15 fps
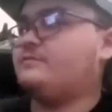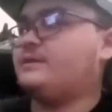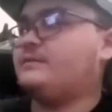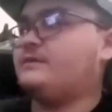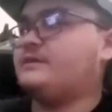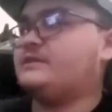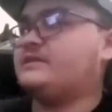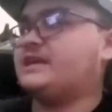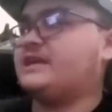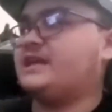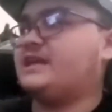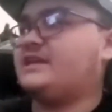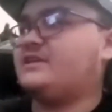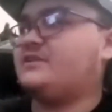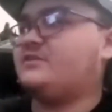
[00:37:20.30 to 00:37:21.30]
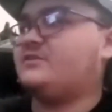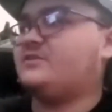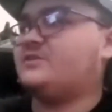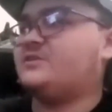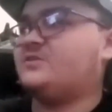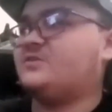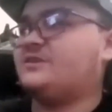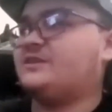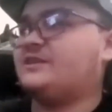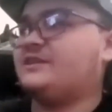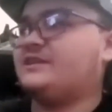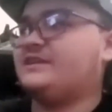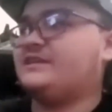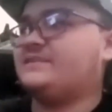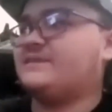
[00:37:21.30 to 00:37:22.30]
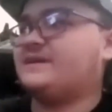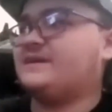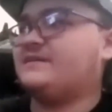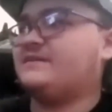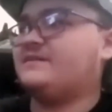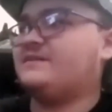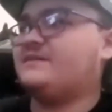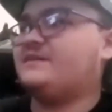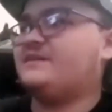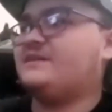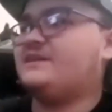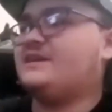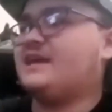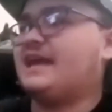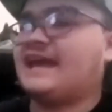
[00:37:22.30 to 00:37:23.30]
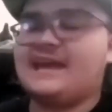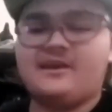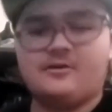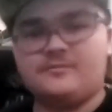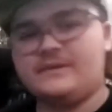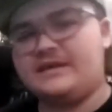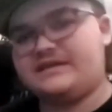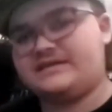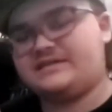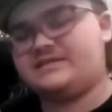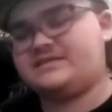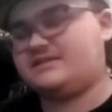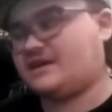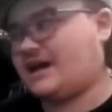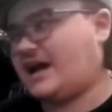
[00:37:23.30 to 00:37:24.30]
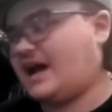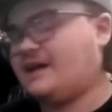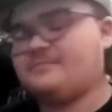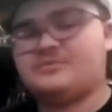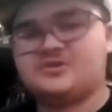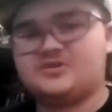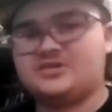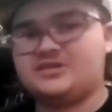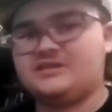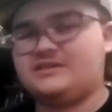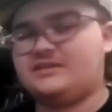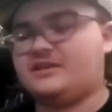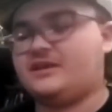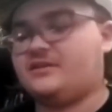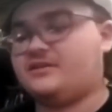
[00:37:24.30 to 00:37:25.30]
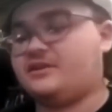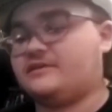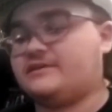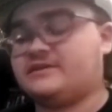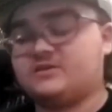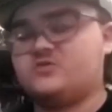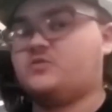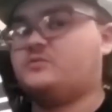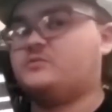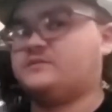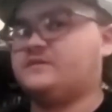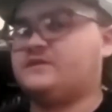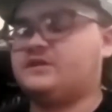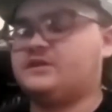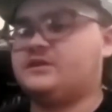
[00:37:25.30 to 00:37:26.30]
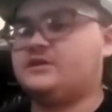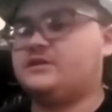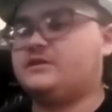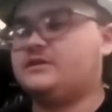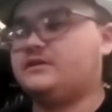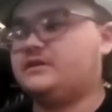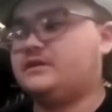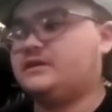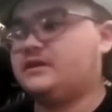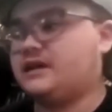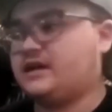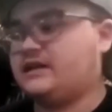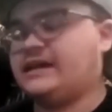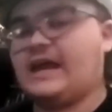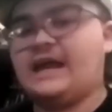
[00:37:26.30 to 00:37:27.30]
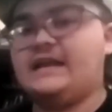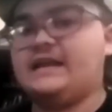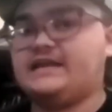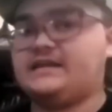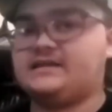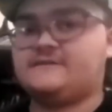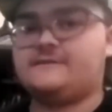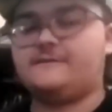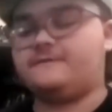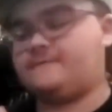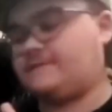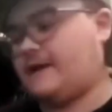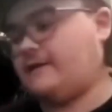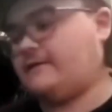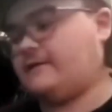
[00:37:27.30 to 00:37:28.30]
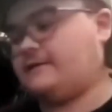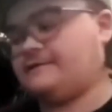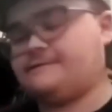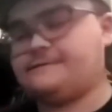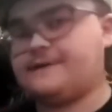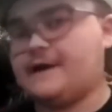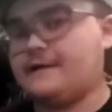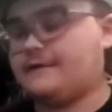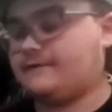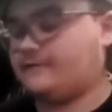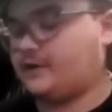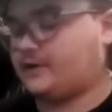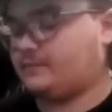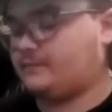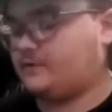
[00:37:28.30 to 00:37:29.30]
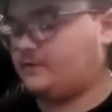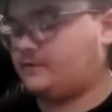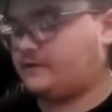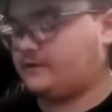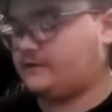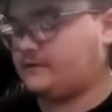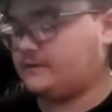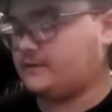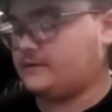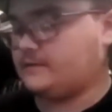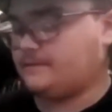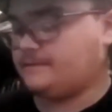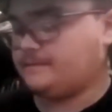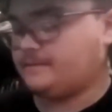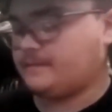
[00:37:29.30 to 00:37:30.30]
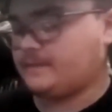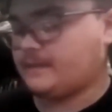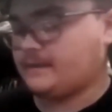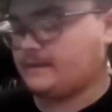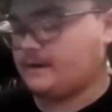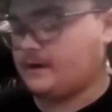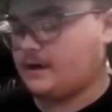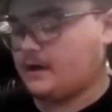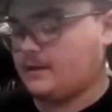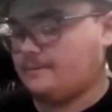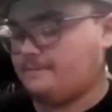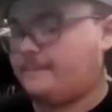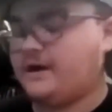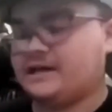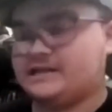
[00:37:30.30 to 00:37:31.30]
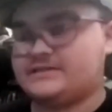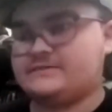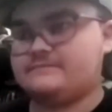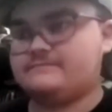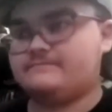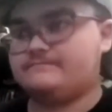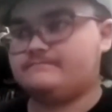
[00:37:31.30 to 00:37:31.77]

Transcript: People could say, like, the story is a bit hit or miss. I personally thought that the story was very good, and the ending is very, very fucking moving. But